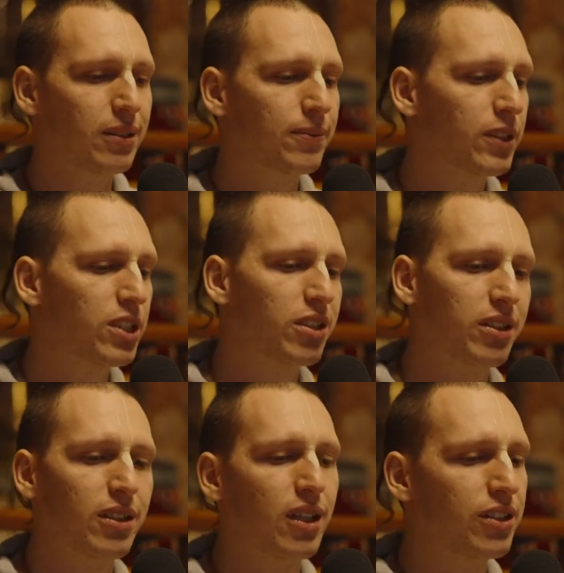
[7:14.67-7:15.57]
which
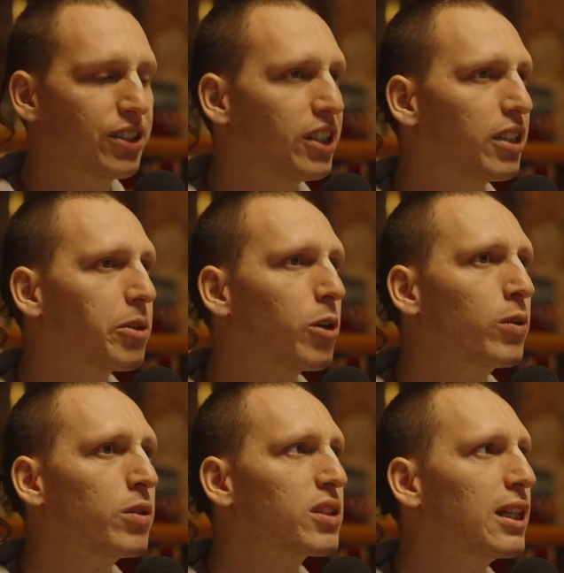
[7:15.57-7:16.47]
Chaitanya Mahaprabhu
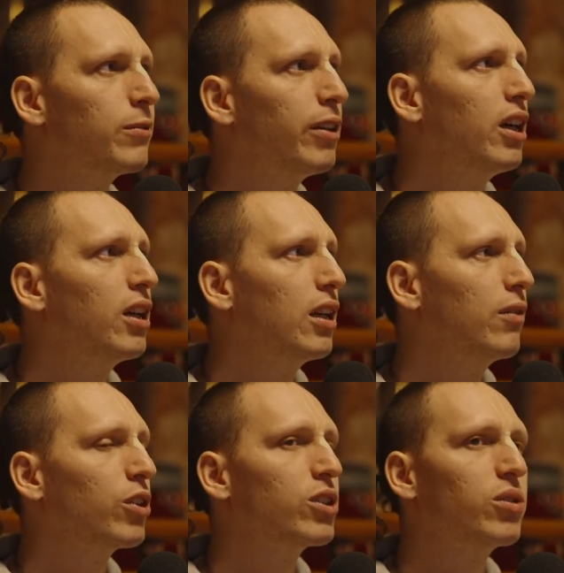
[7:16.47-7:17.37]
himself
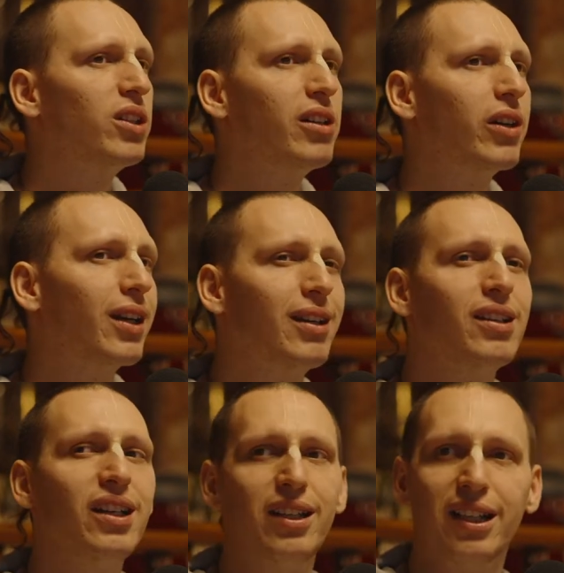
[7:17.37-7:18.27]
wanted to hear again
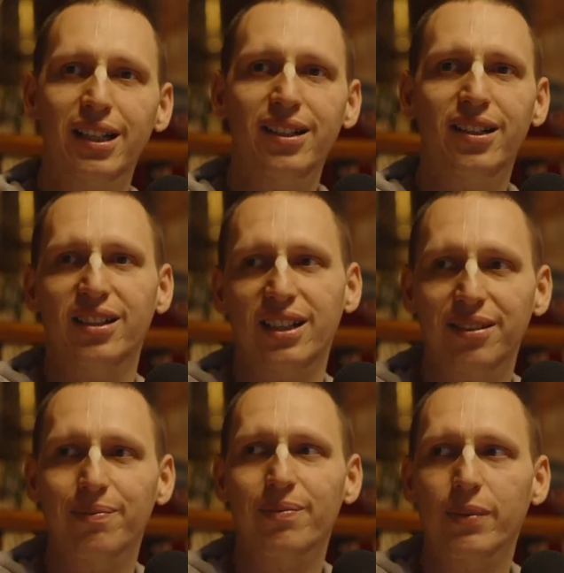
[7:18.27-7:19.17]
and again and again
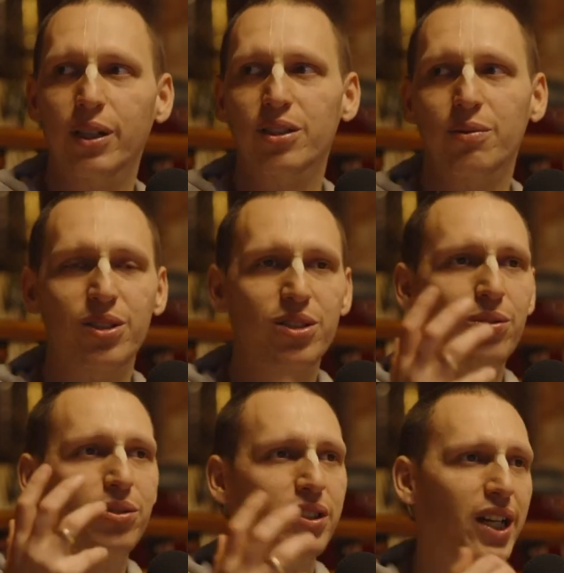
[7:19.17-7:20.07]
because it was
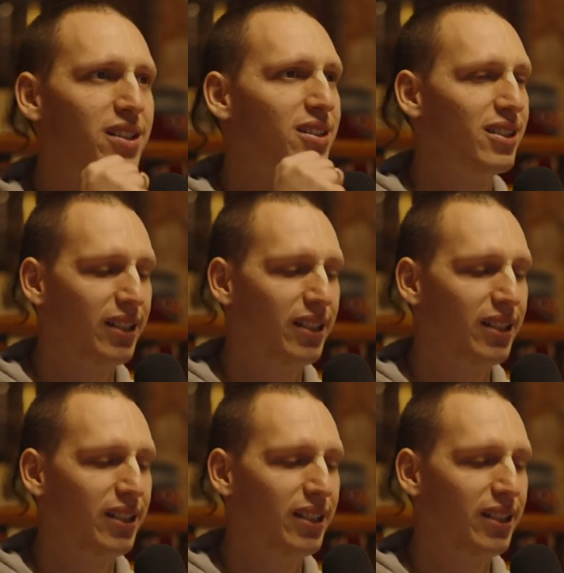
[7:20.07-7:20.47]
so nice.